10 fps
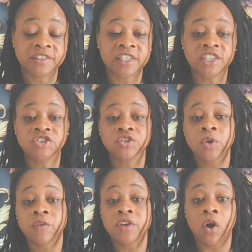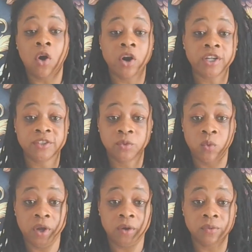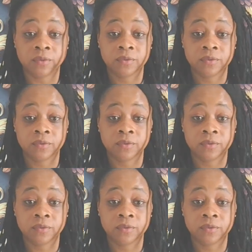an issue of the heart as well.